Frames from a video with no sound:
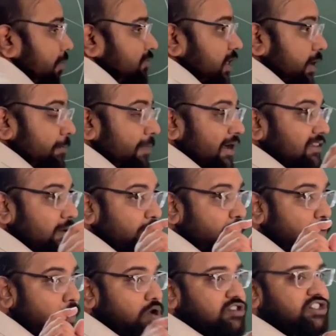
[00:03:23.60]
form, but the
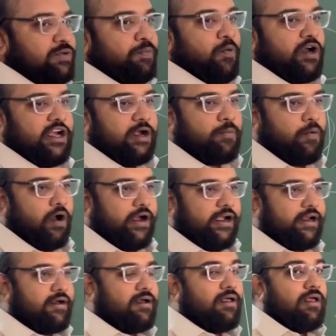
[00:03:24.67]
most important point.
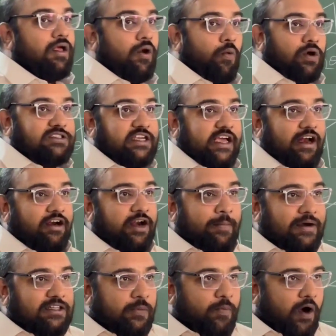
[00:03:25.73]
Once again, I'll
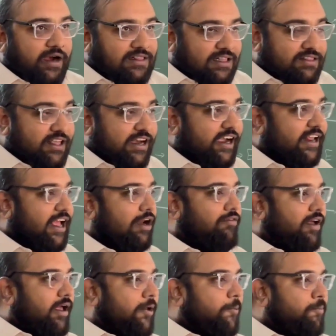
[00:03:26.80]
repeat the point the theoretical
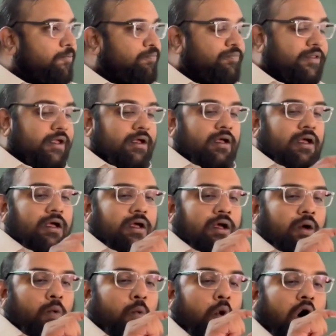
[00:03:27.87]
way.
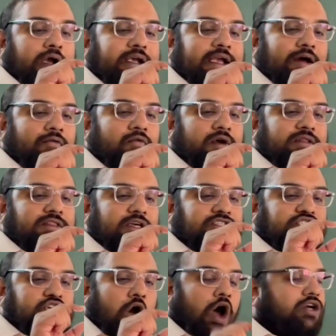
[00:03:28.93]
Whatever the
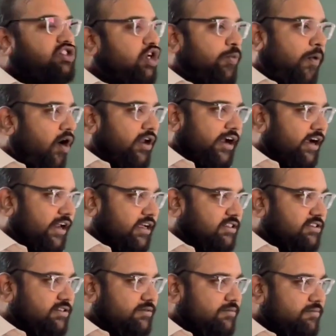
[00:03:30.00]
charged body it
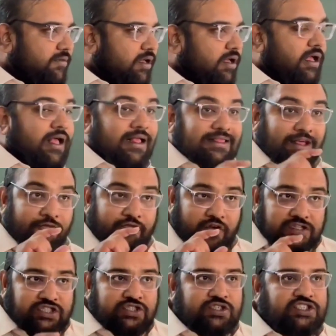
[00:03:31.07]
is, the
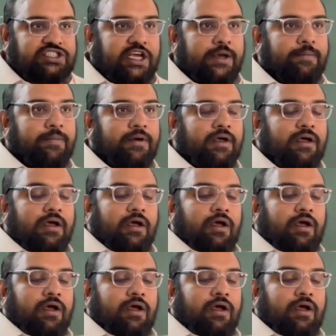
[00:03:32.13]
first step,